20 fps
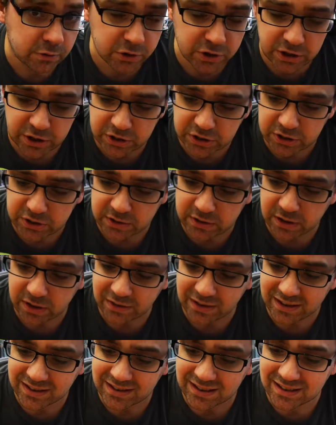rotations
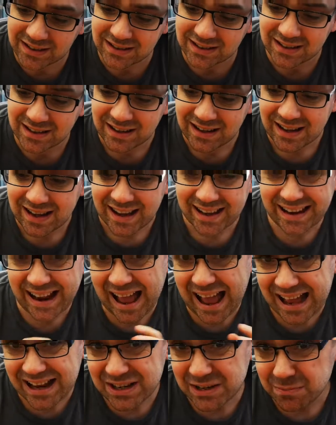that this is an
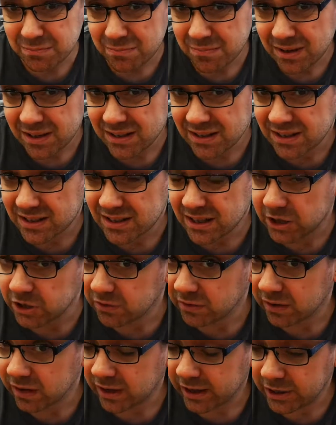atom instead
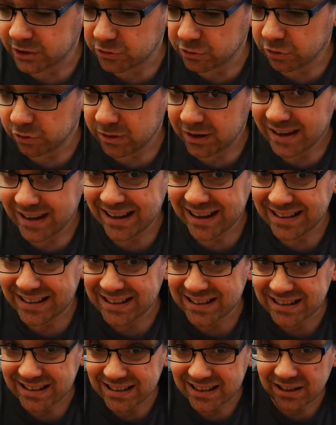of an electron, it's
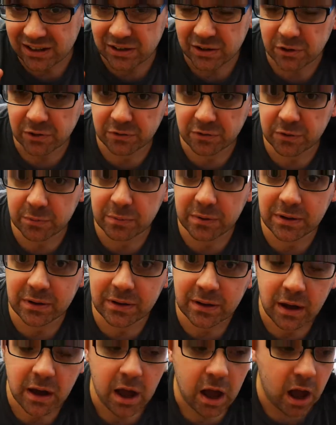still enough to
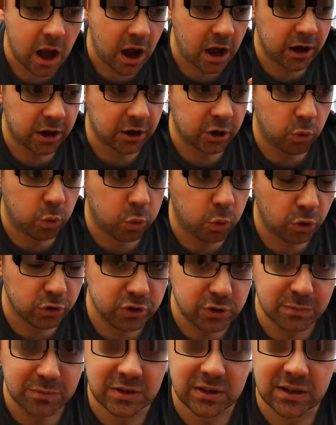be a quantum